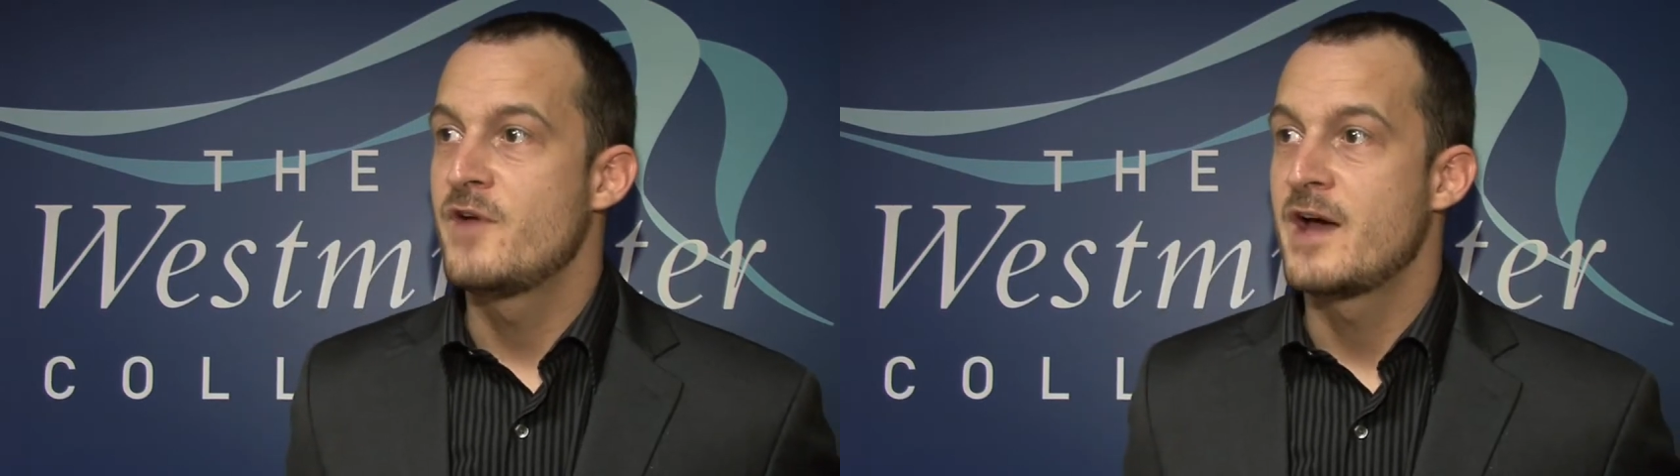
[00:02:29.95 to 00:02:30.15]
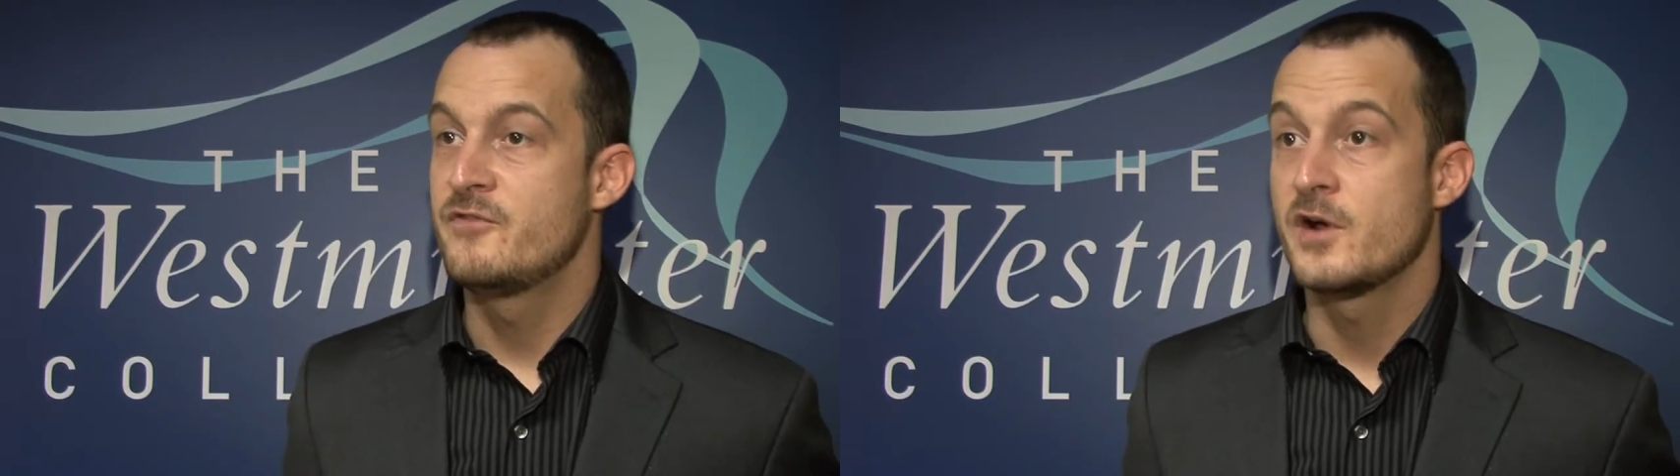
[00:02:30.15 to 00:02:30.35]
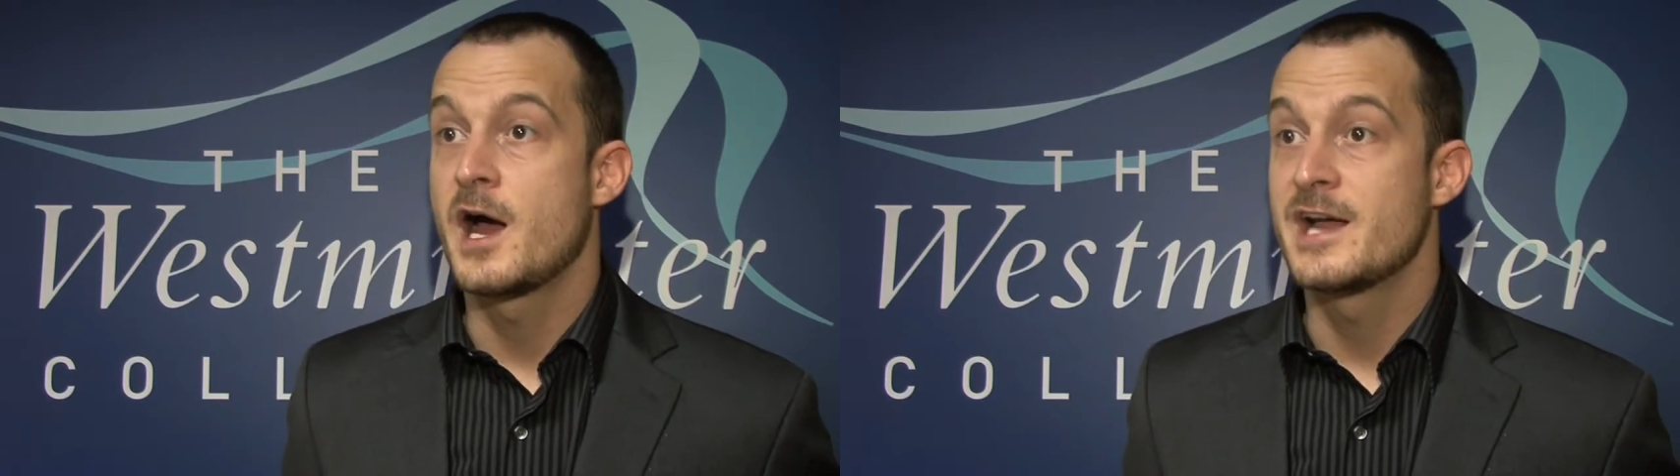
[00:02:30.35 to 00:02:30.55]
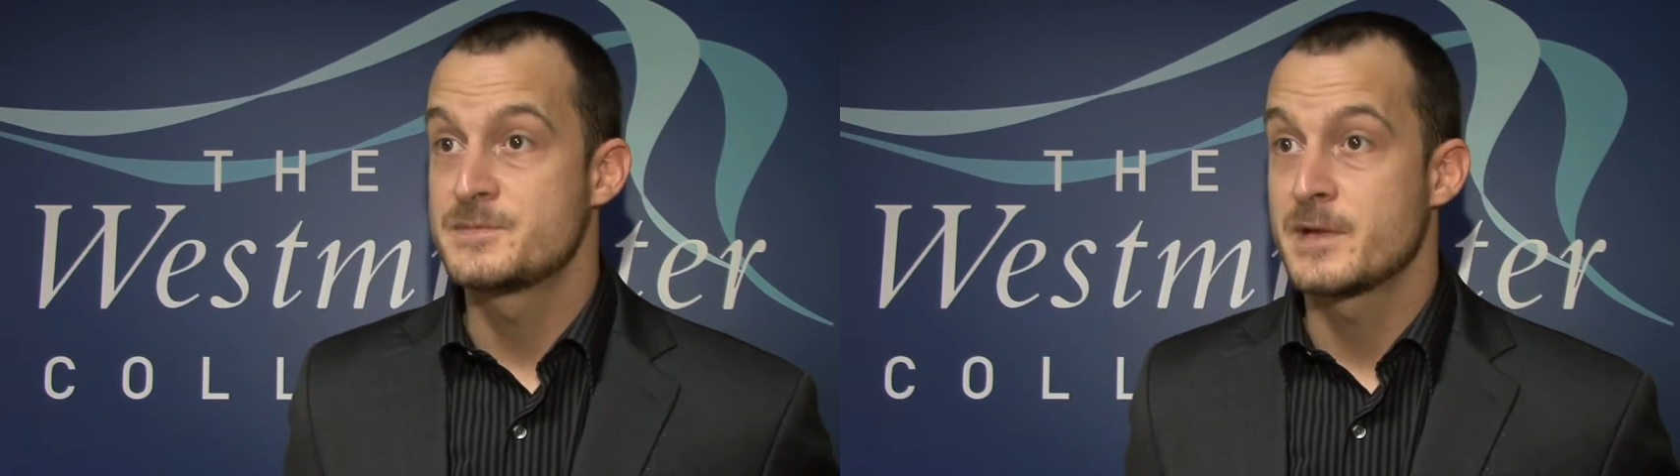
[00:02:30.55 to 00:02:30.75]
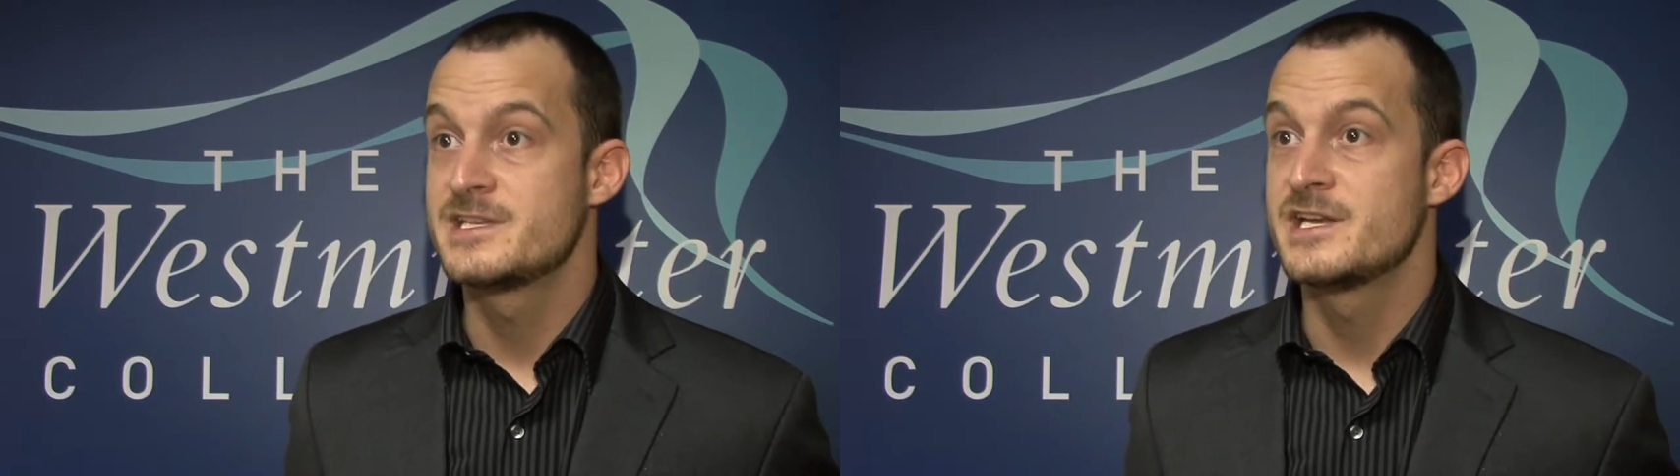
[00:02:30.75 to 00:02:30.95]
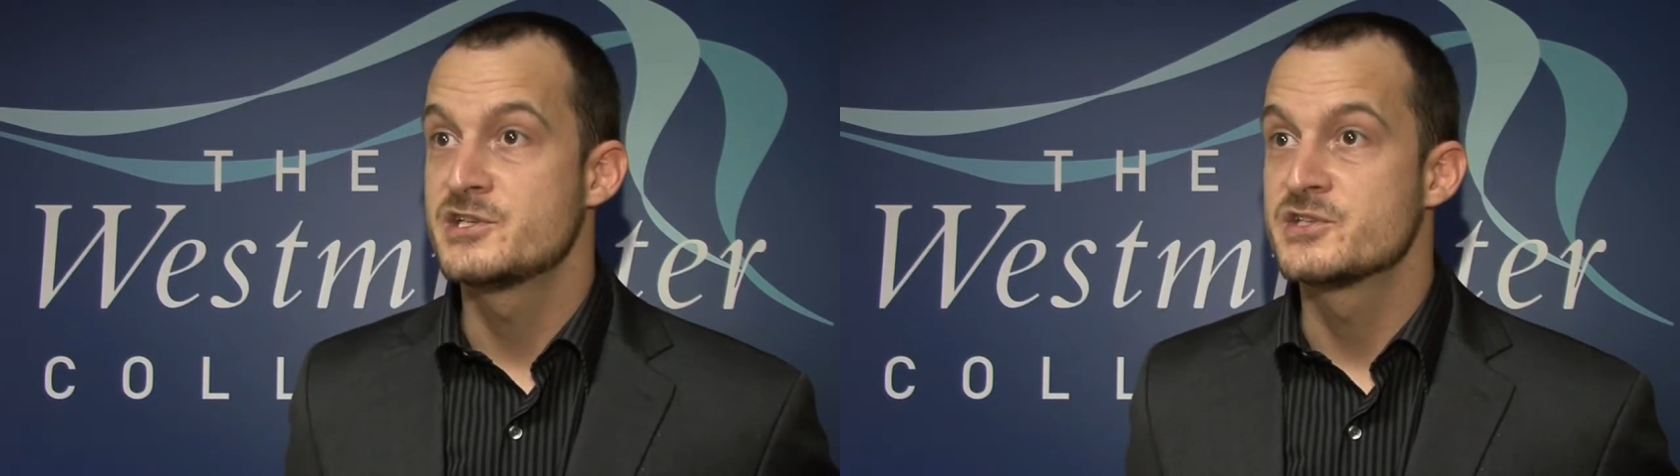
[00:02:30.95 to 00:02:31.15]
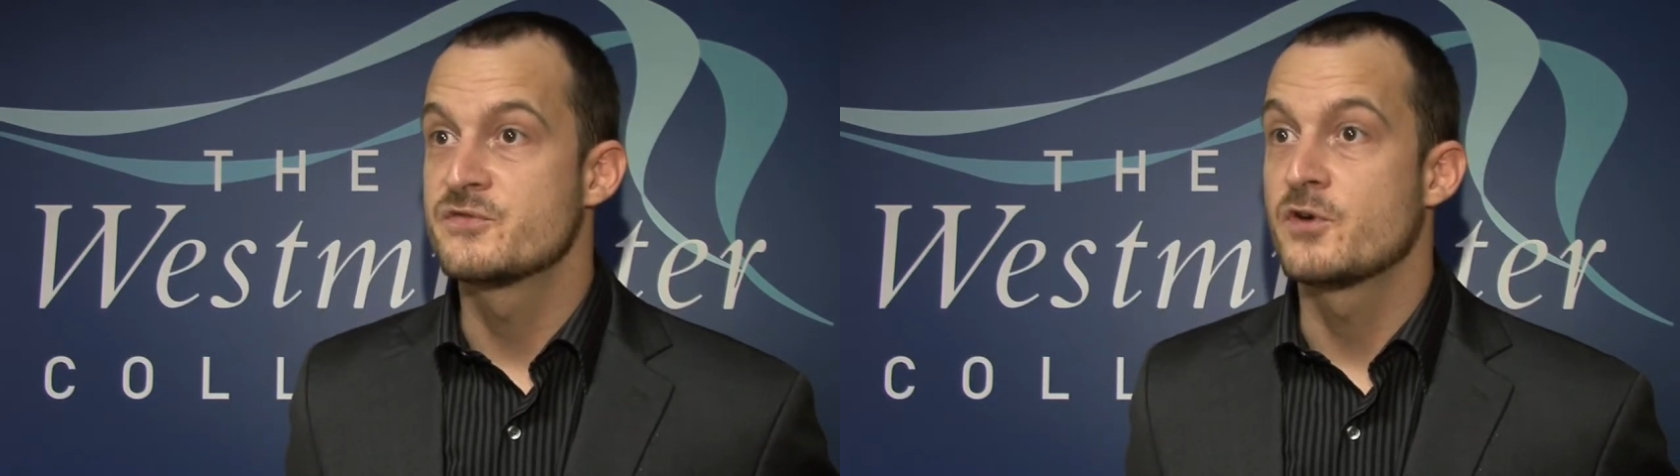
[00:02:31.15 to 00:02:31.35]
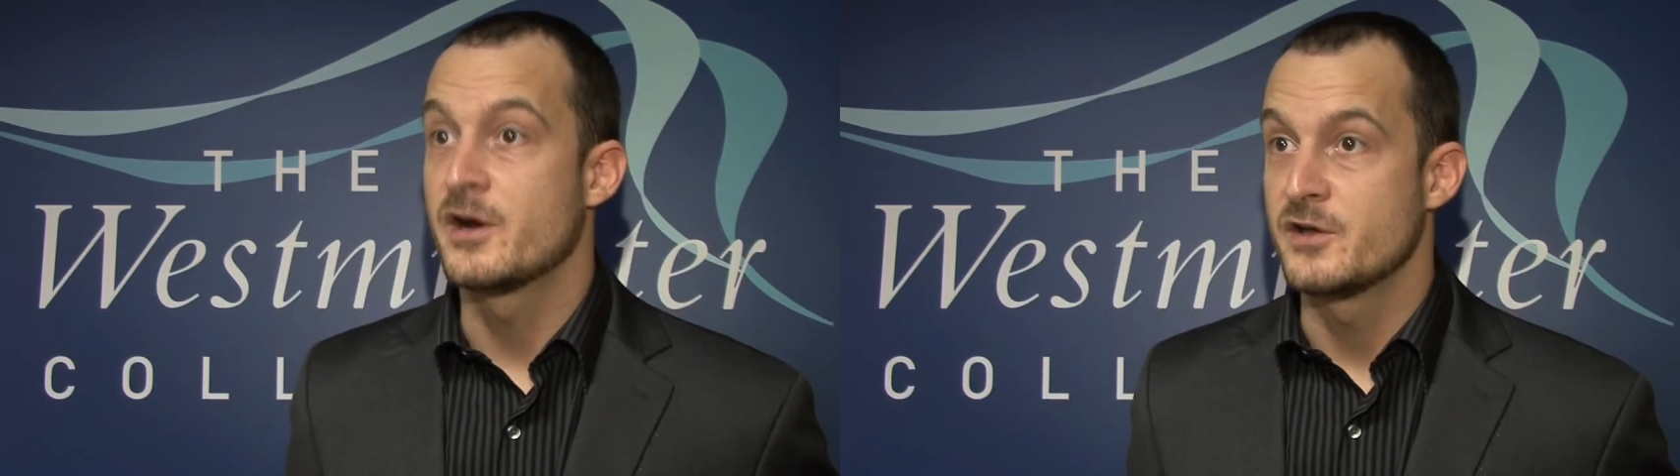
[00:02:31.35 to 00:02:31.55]
have very high expectations
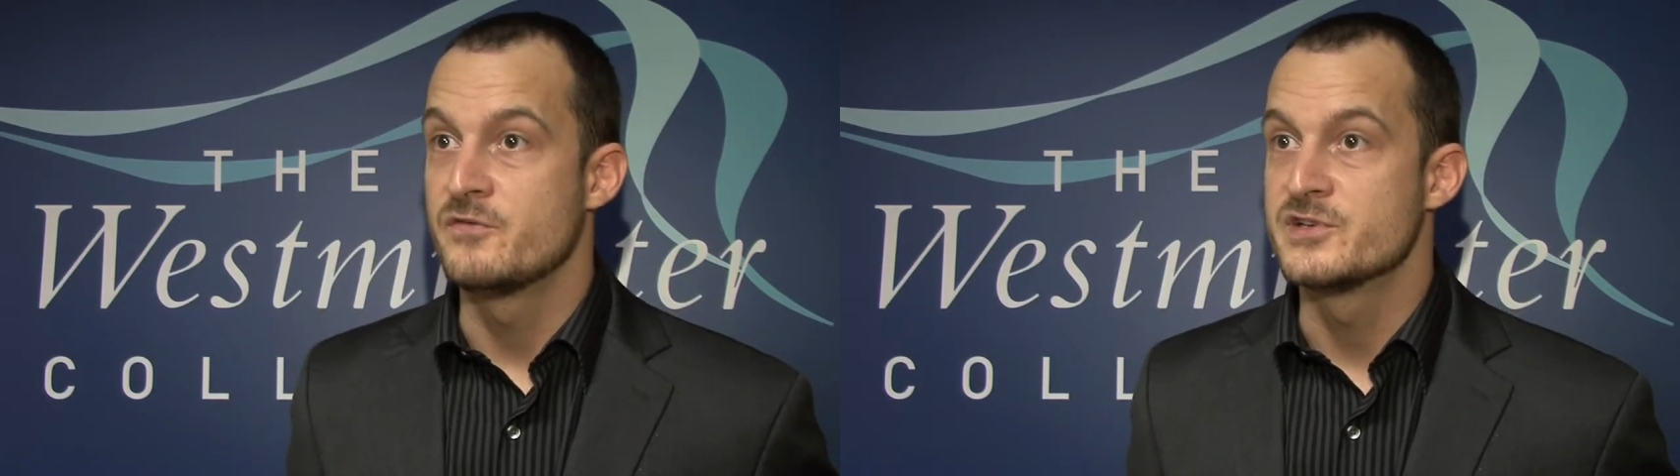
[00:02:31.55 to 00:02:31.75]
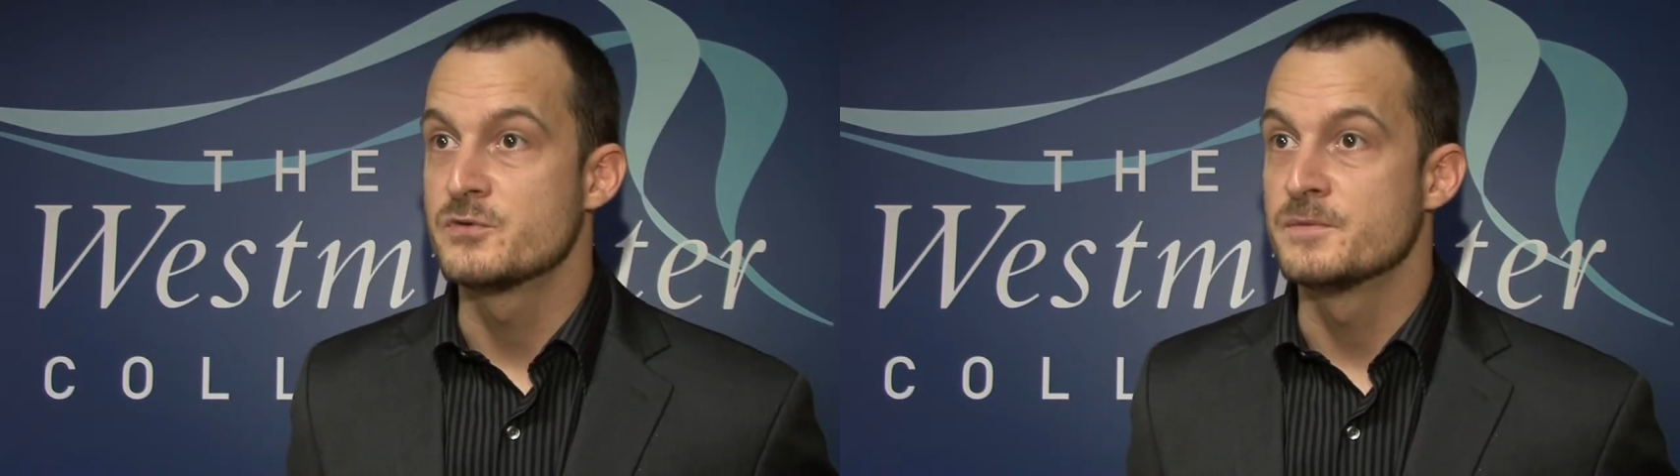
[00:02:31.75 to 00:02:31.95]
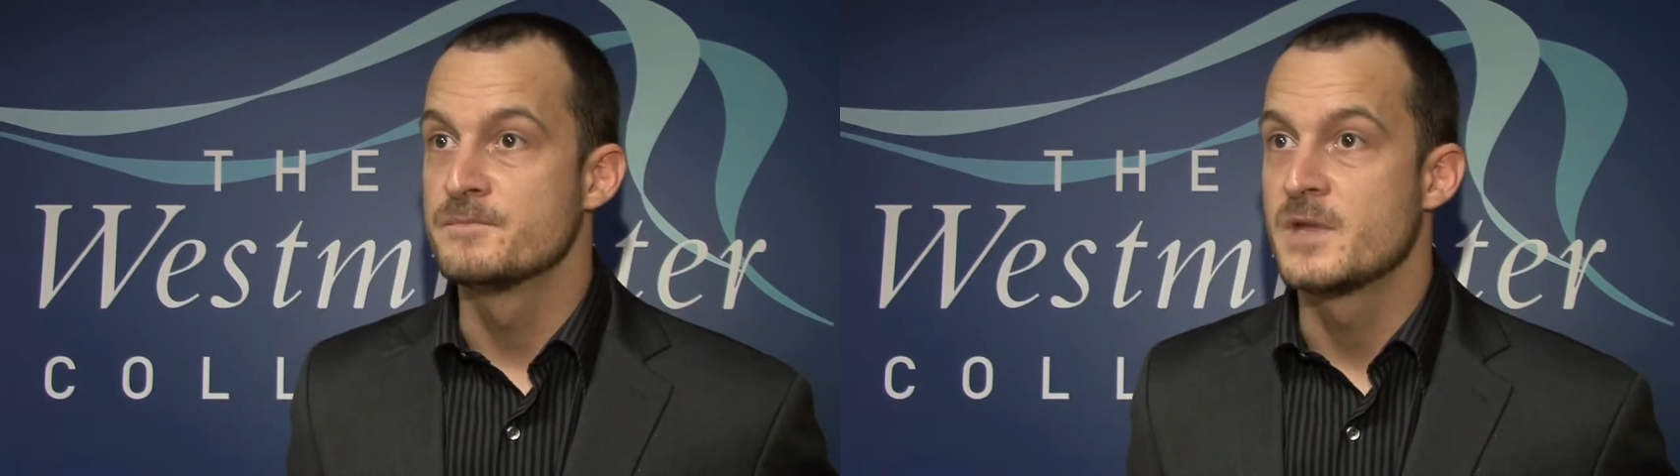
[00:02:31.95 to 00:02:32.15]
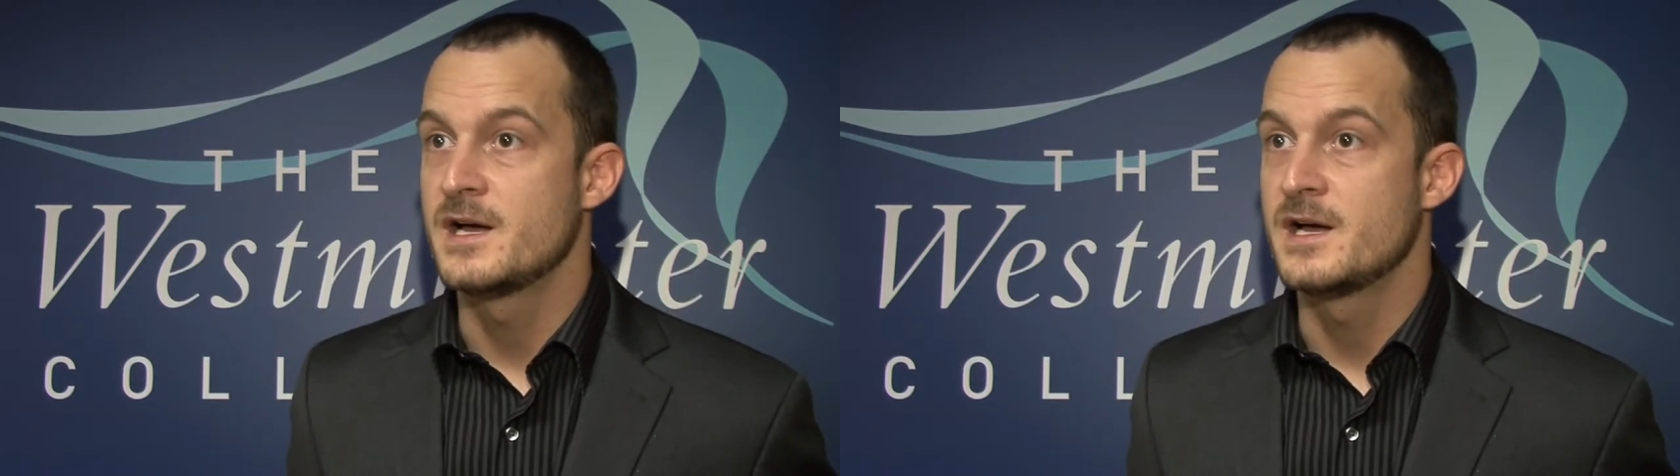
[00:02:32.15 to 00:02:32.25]
for audiovisual.